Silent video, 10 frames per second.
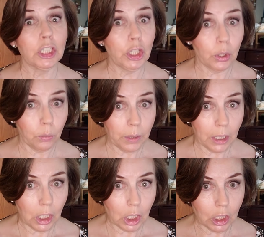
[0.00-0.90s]
Don't we
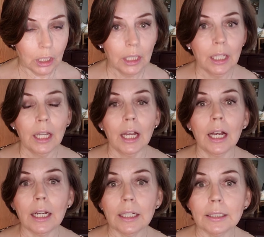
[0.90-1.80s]
all?
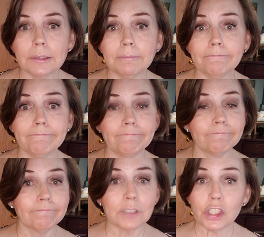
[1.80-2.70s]

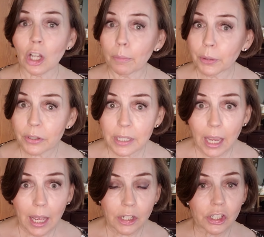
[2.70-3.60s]
Shop your
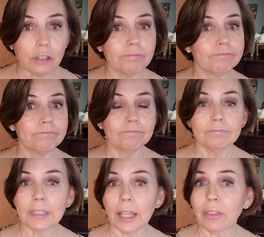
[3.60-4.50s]
stash.
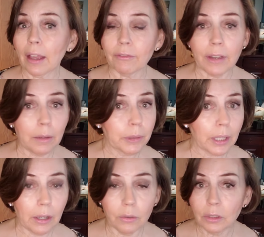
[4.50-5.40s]
Get that fabric
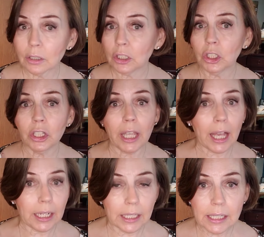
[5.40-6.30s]
out. Look
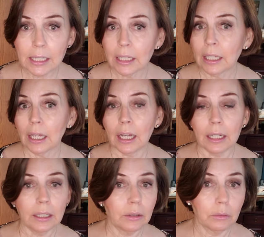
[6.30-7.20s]
at it.
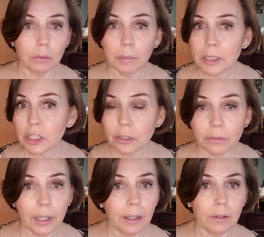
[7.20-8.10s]
Rummage it
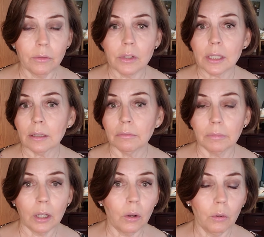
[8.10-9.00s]
around.
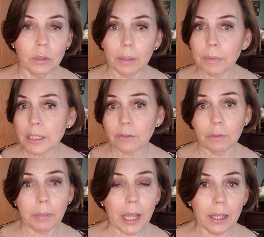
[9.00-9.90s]
Hold up the
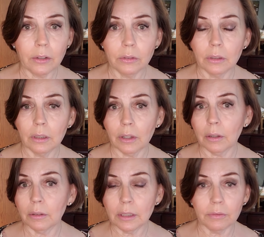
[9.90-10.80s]
different
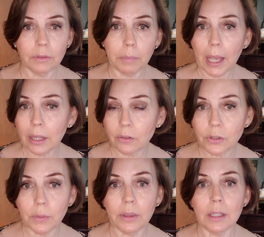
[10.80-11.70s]

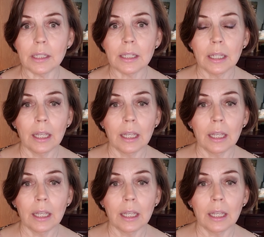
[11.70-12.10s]
patterns with it.